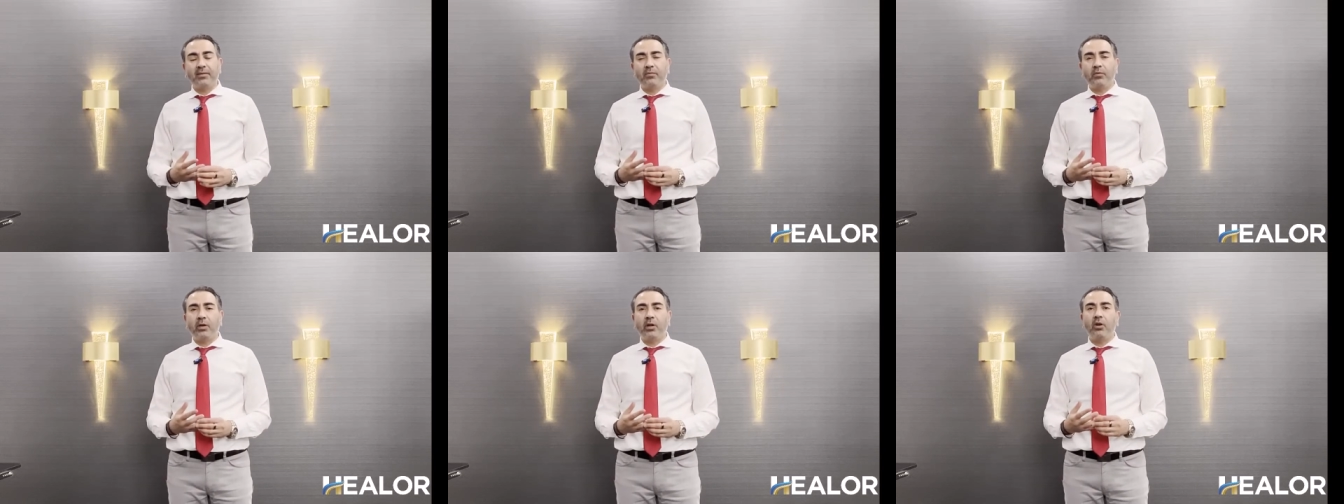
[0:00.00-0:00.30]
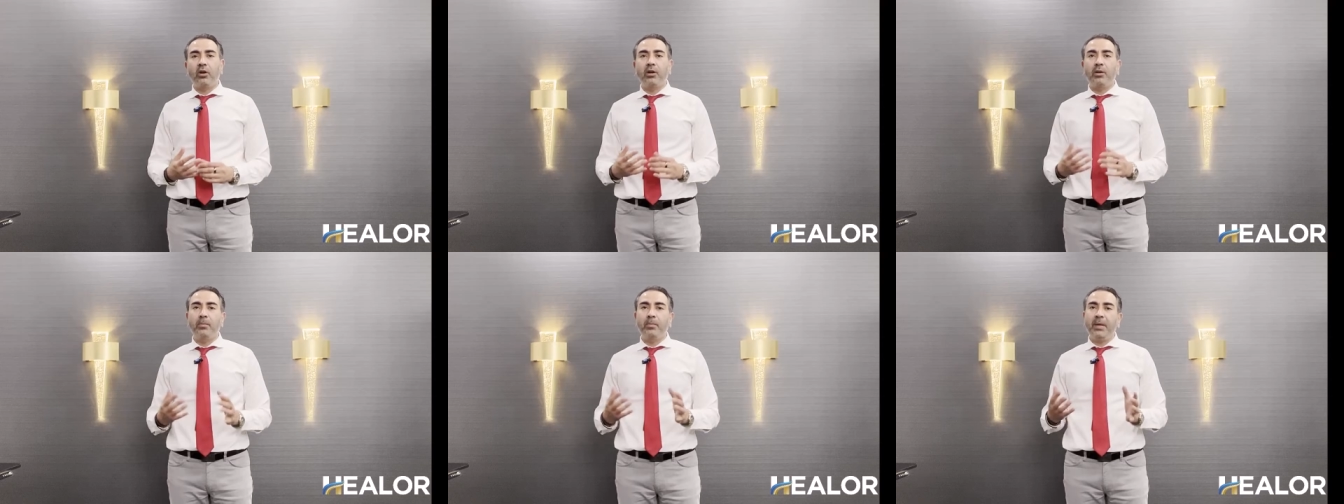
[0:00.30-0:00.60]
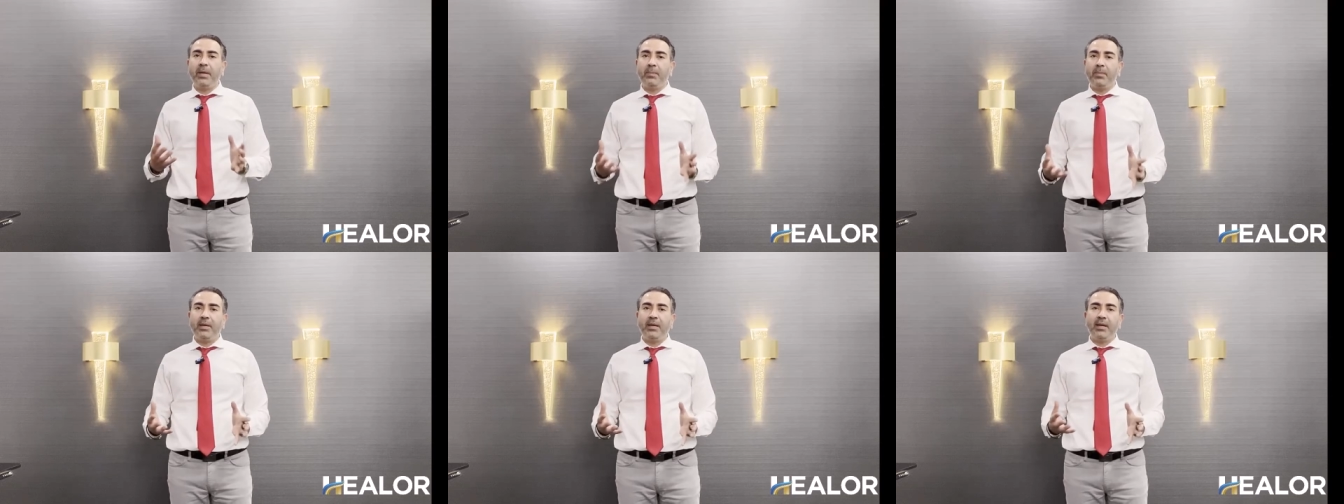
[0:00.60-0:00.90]
We call it
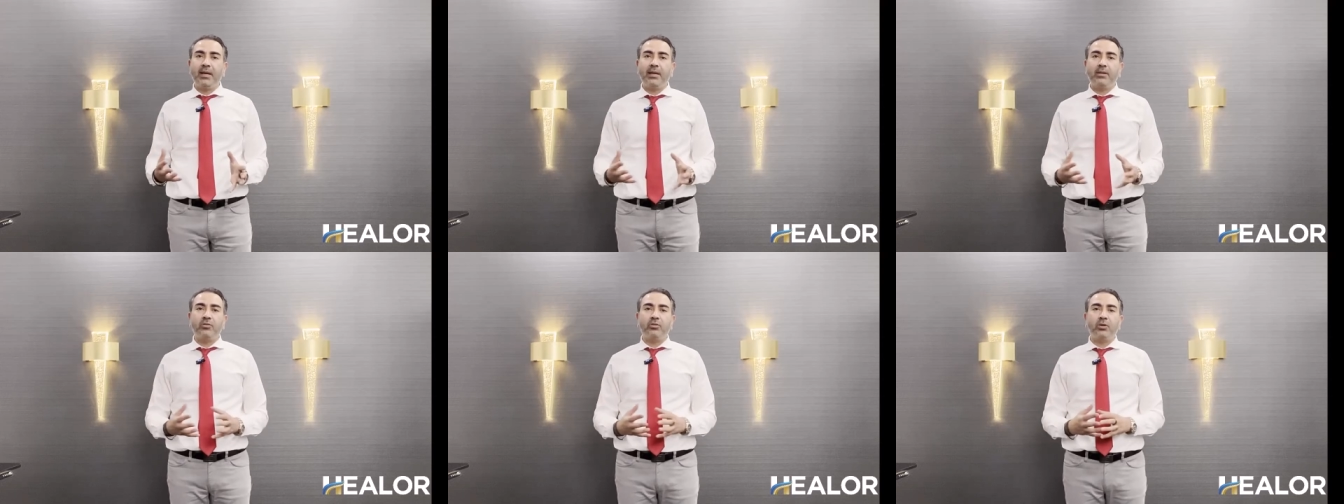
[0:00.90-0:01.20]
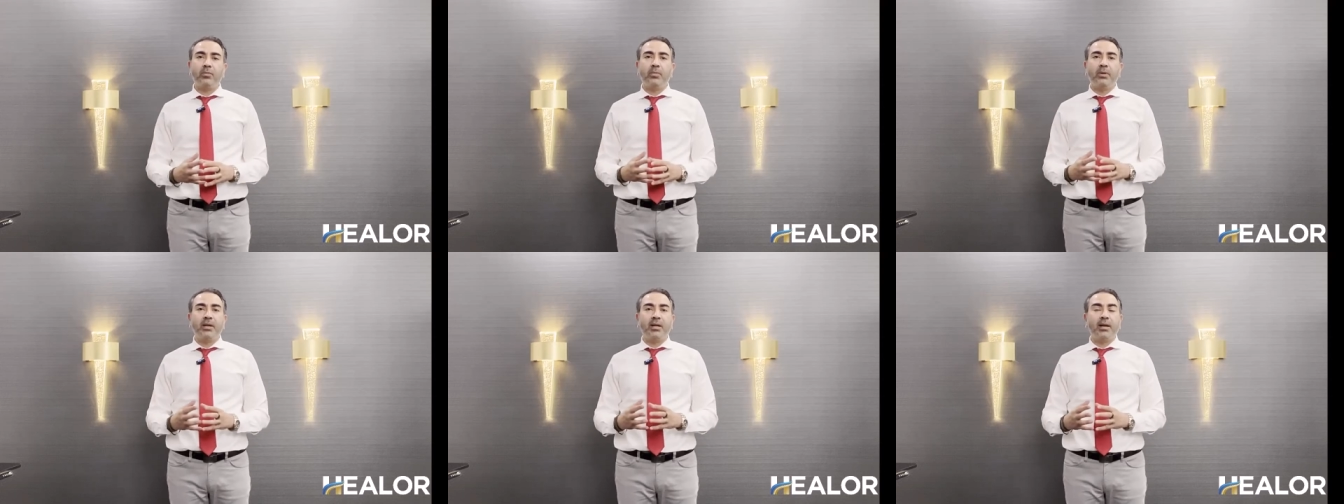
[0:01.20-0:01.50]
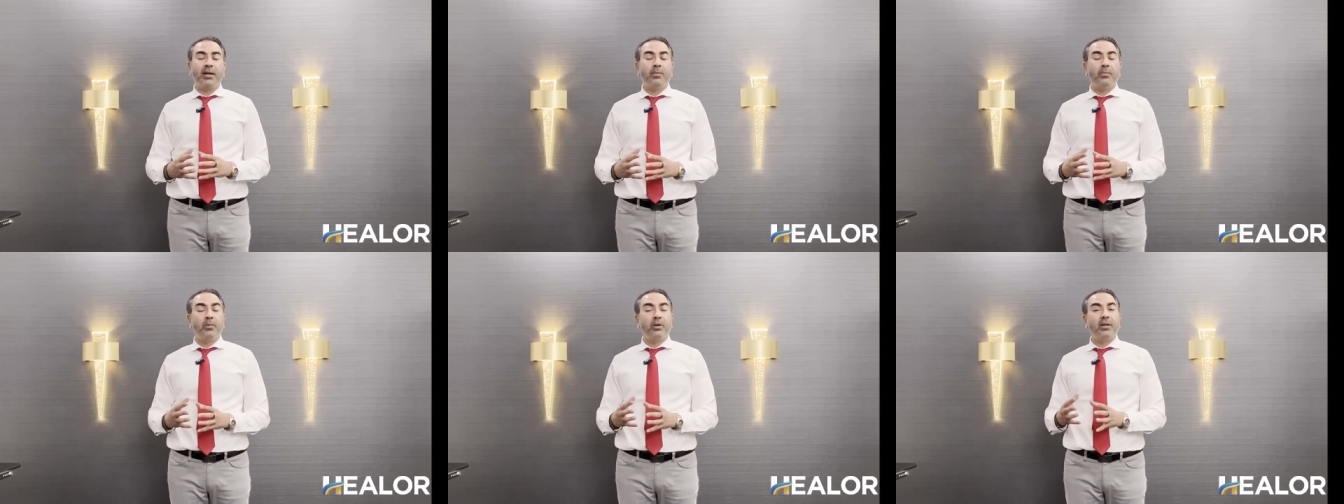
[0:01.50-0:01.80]
BPH or
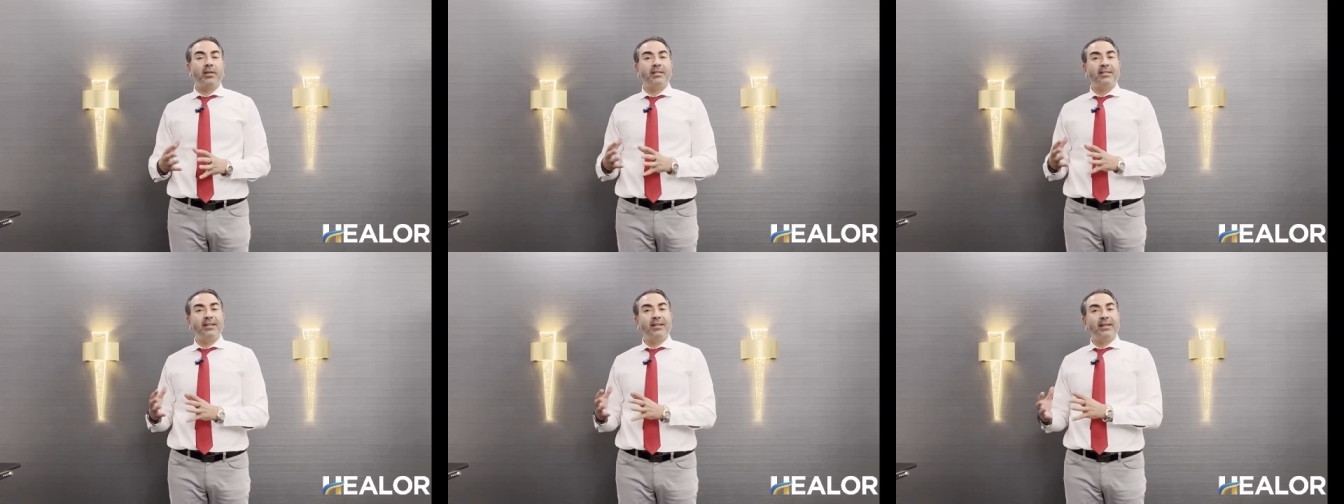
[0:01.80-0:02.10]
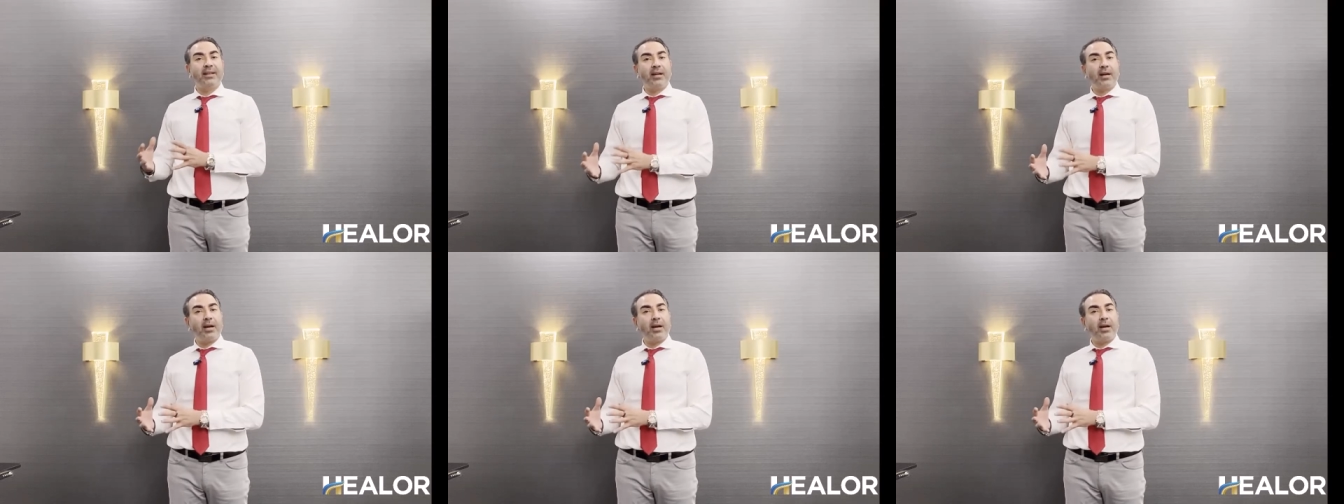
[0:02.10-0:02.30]
benign prostatic